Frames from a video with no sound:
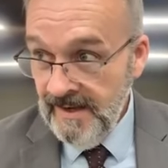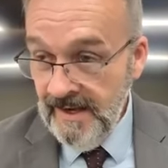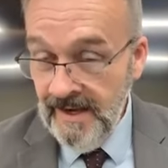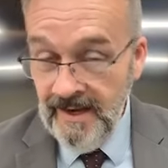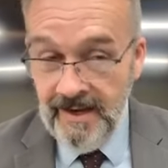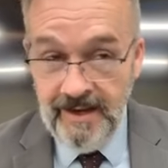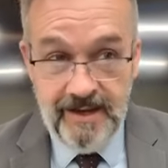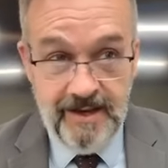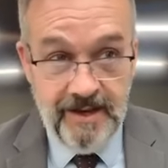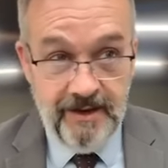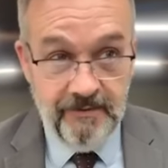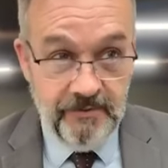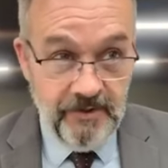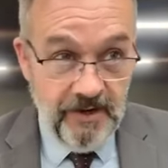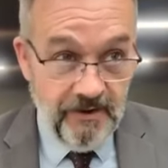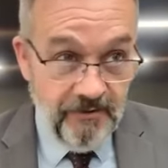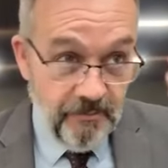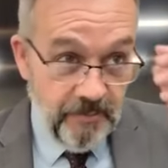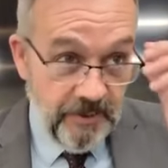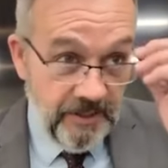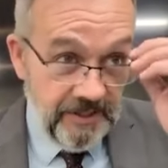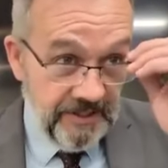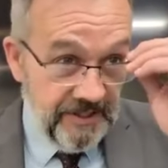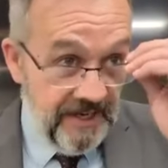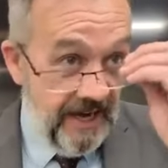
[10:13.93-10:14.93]
Have you ever
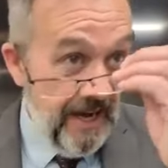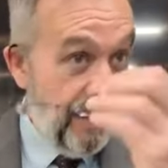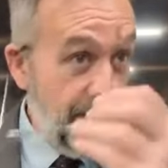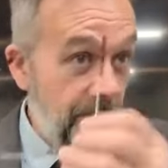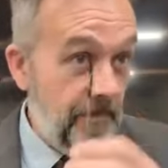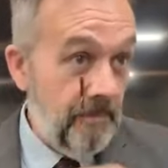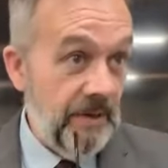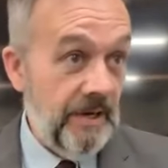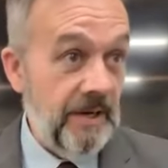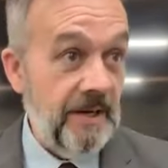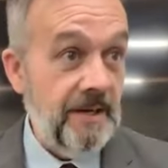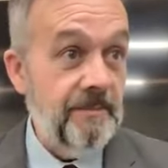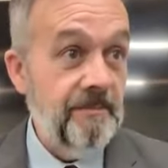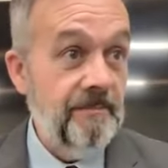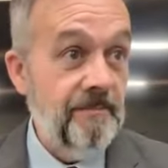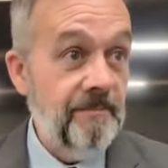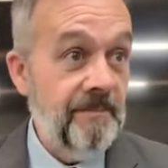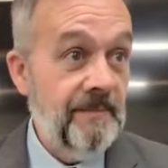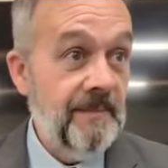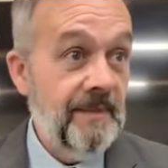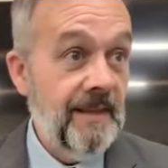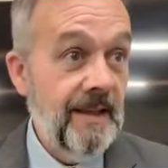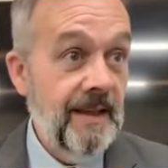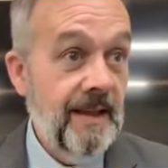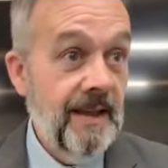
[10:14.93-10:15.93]
been camping
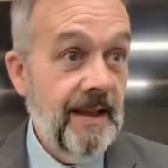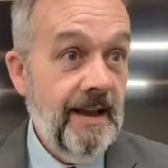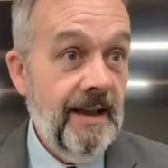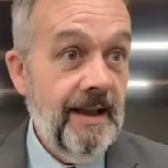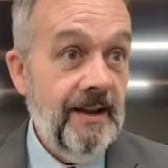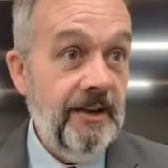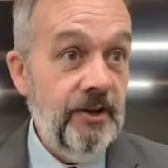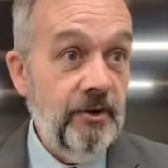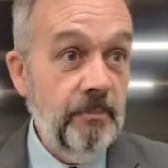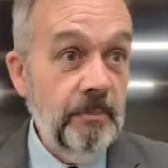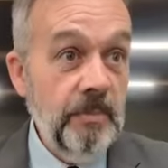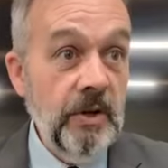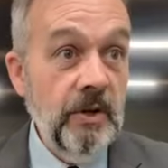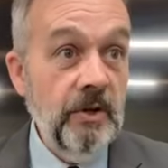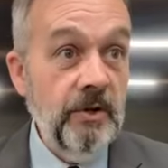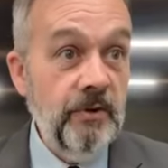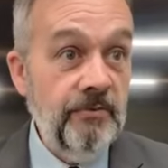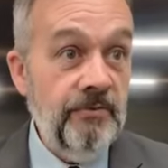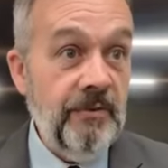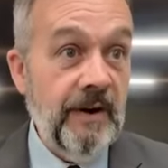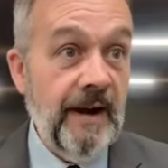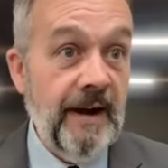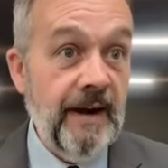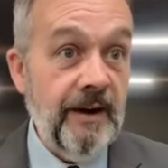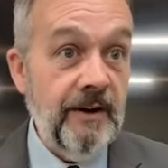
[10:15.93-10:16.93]
and you build a
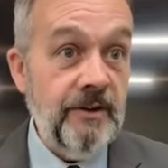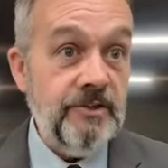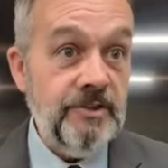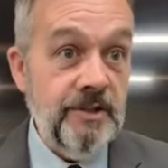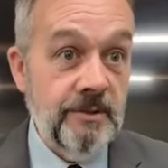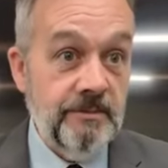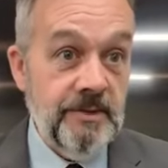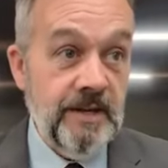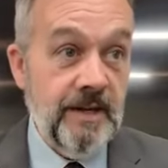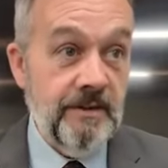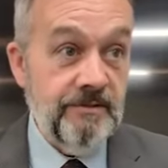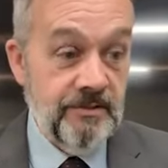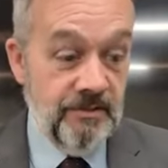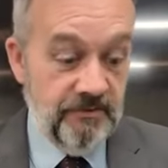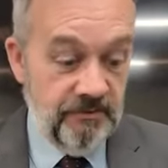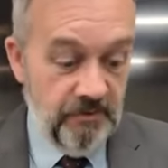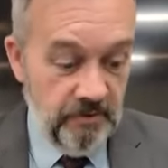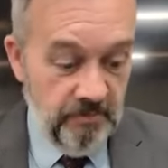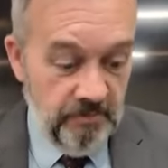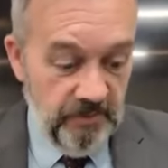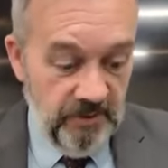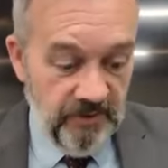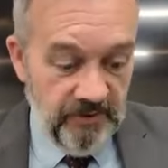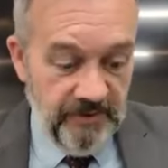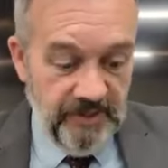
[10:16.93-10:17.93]
fire? Sometimes, if
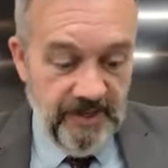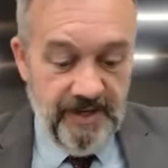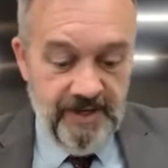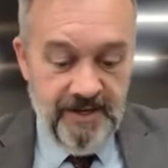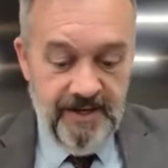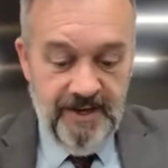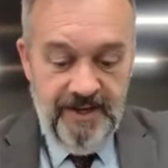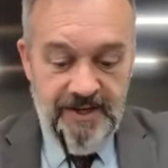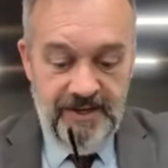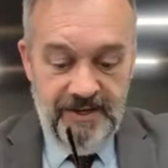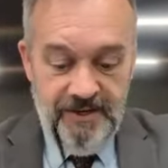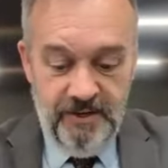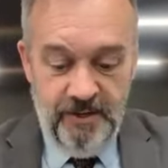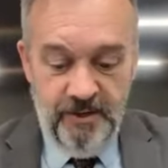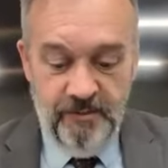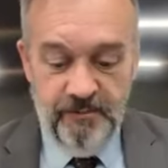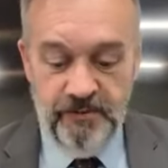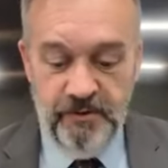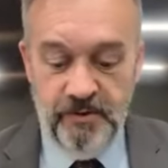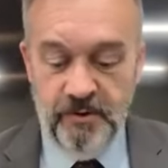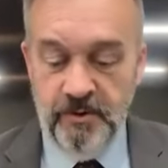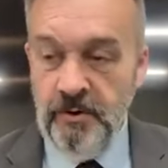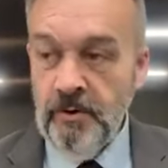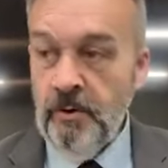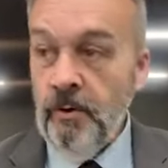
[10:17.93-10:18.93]
you build that, you know, if
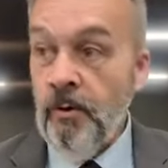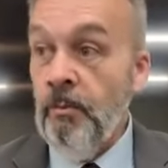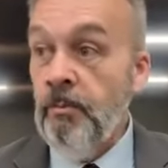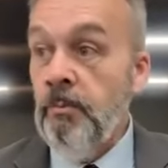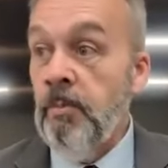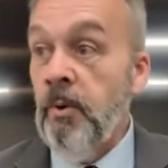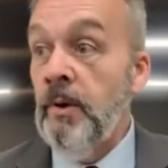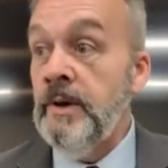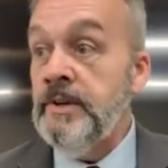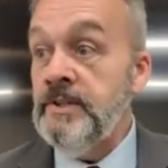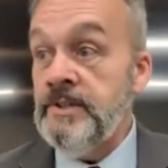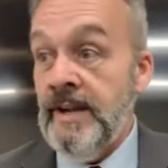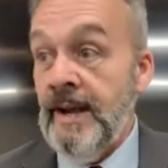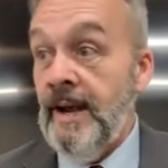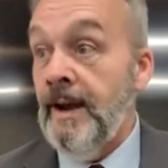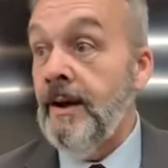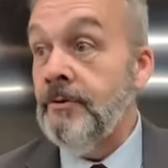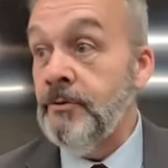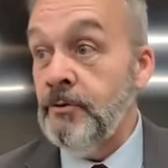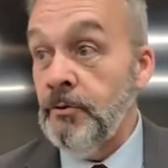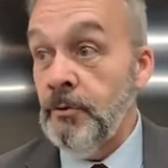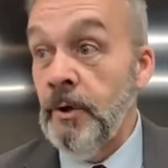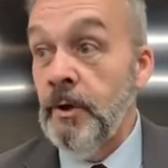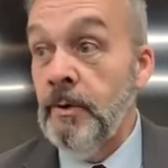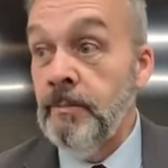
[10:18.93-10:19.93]
you're old Boy
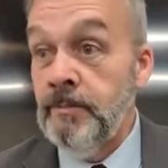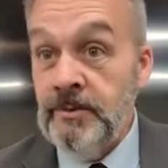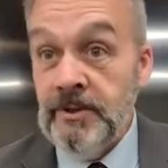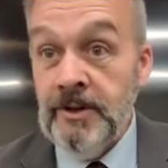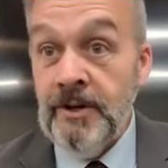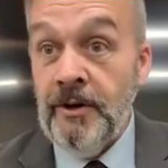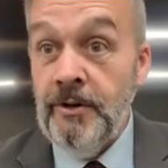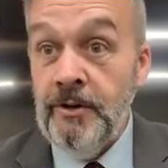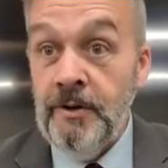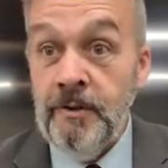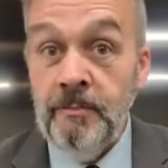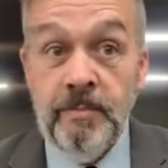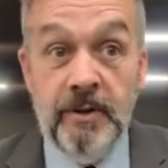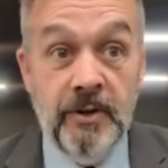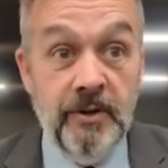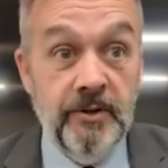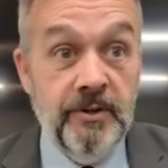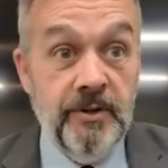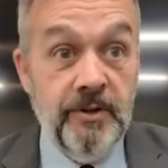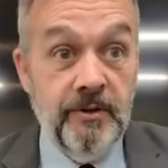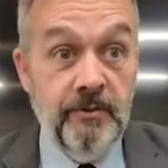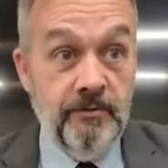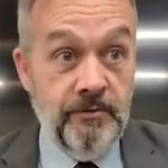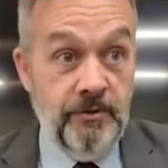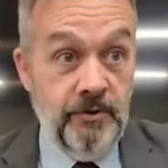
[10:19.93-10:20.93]
Scout troop, you know, you
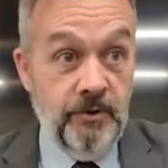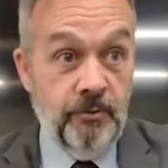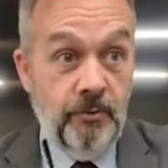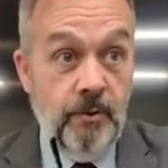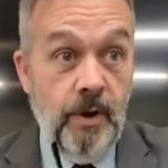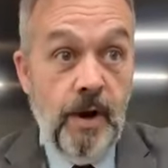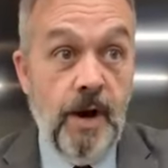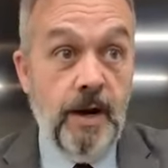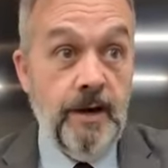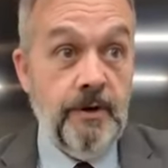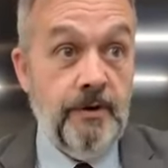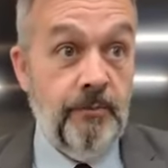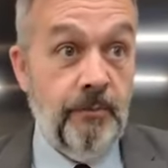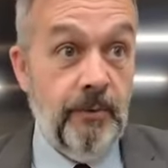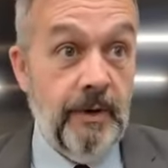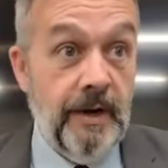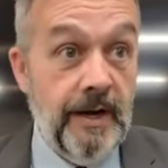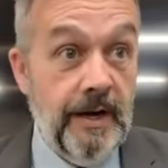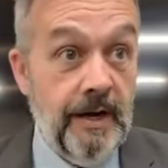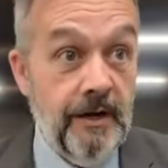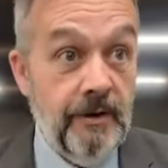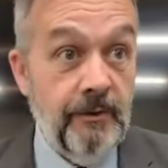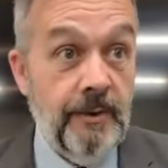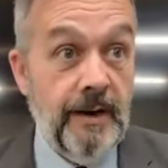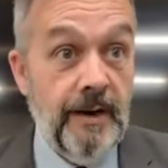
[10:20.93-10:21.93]
build the, the rock
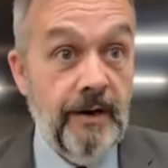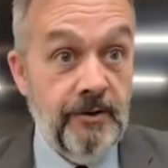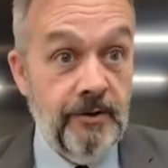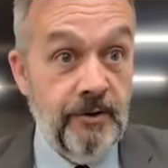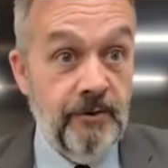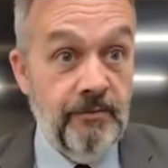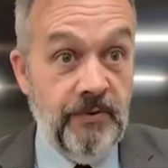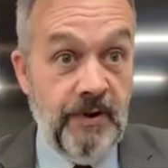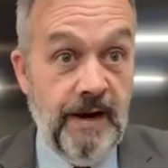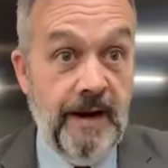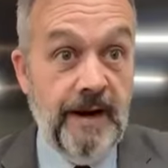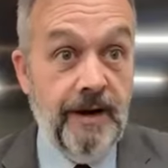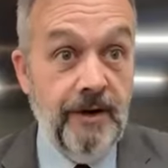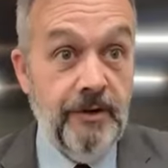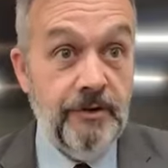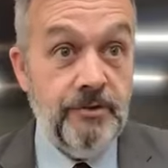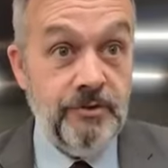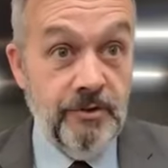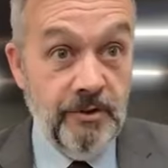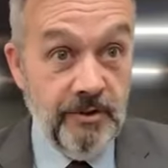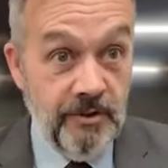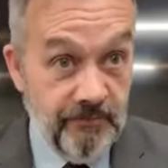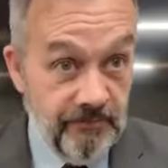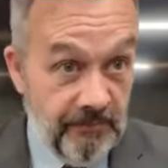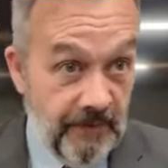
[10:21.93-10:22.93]
ring around your fire
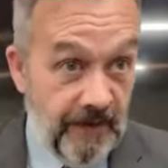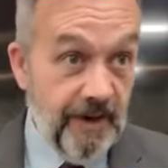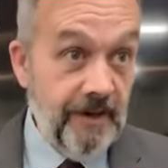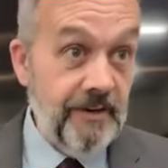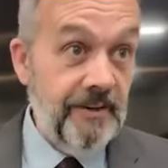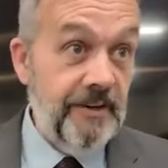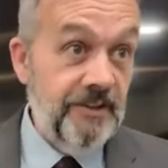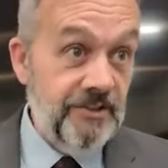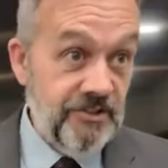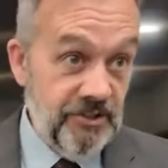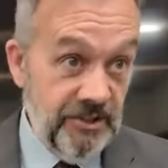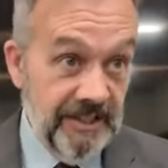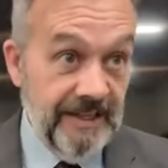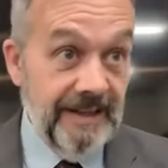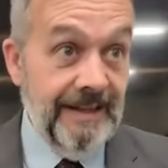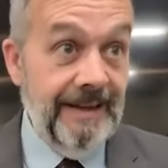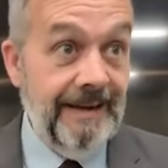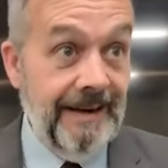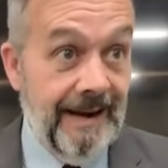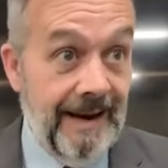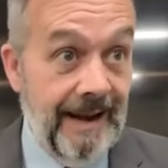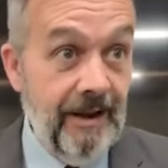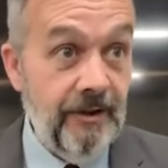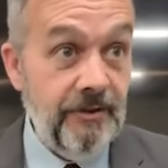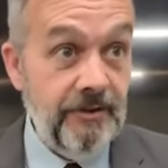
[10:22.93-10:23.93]
so the fire doesn't
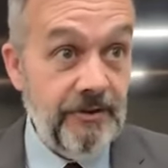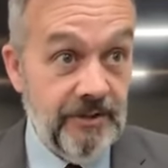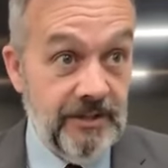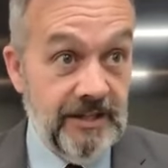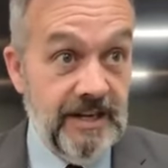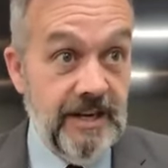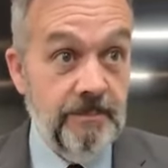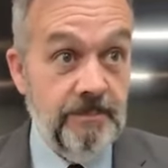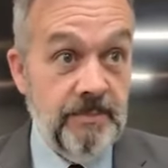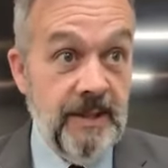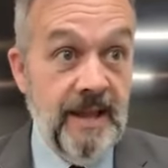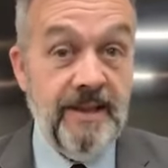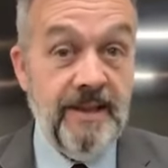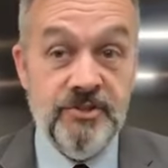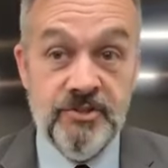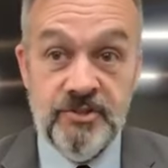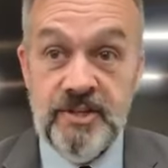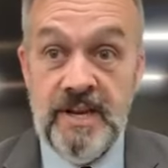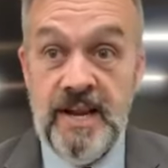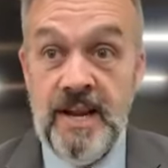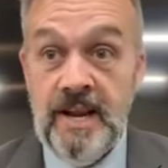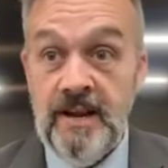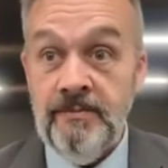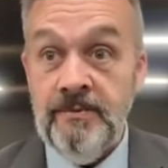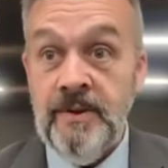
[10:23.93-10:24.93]
get out and you keep that
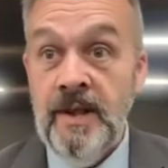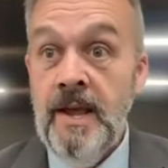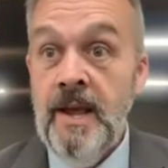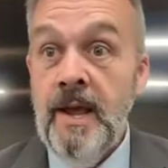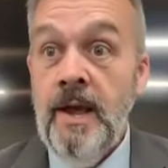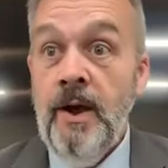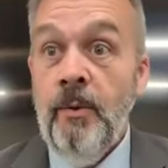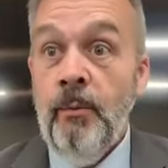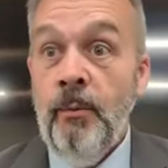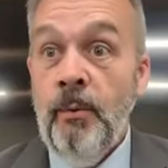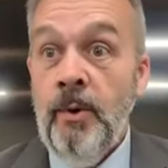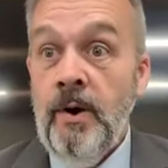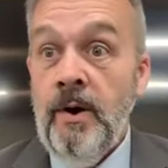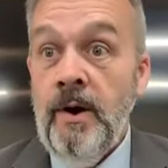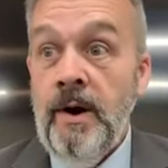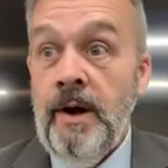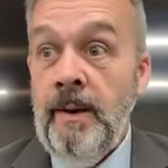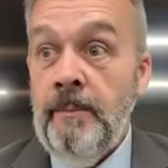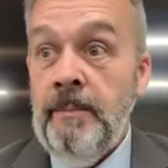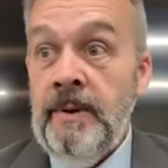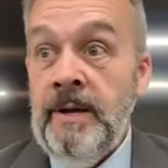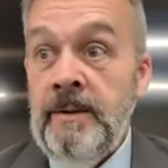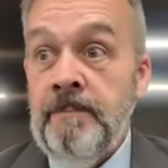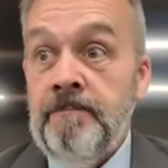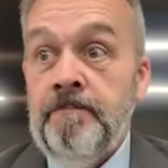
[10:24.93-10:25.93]
safe. Well,
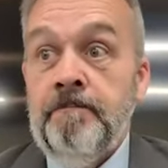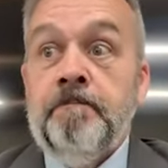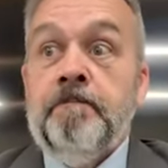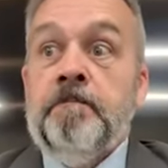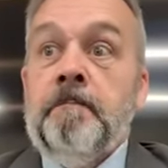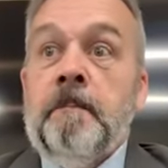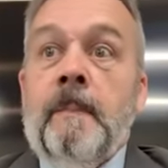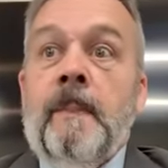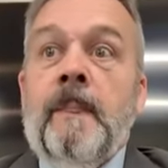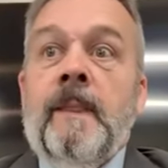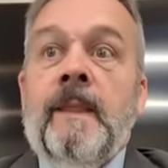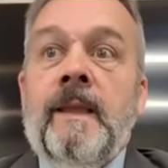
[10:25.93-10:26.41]
I mean,